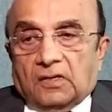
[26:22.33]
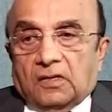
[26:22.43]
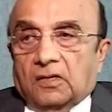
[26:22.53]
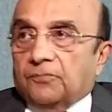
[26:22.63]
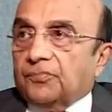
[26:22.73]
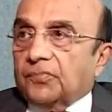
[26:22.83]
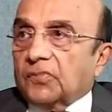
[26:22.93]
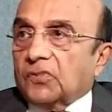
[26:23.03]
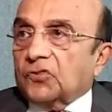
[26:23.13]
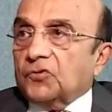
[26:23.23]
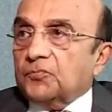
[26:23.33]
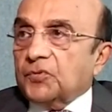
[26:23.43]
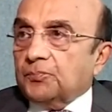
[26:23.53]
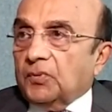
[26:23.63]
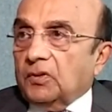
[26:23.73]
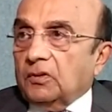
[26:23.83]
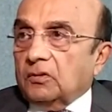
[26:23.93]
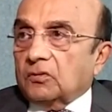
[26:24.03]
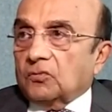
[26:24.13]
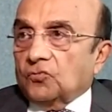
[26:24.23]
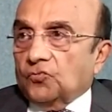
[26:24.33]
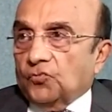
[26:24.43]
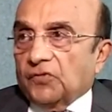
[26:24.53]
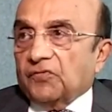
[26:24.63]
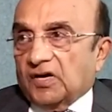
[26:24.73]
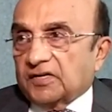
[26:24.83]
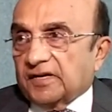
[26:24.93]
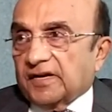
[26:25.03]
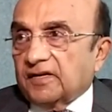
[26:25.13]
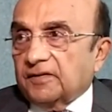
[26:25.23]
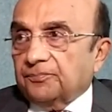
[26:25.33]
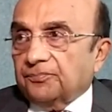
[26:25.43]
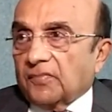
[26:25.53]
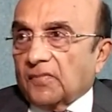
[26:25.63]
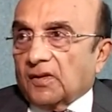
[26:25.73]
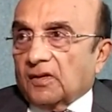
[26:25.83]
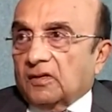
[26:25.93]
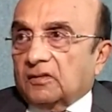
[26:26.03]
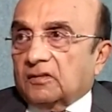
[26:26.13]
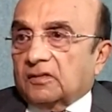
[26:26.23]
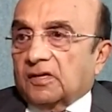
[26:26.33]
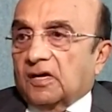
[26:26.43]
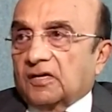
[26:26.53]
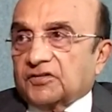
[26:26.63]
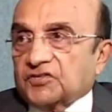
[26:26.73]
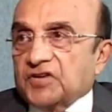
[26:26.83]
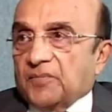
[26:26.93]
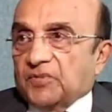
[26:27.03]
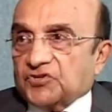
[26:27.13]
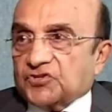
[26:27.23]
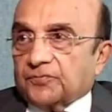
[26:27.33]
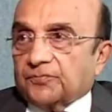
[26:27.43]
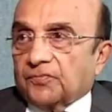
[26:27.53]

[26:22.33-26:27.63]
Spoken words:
The people who have heart attack, their heart is damaged.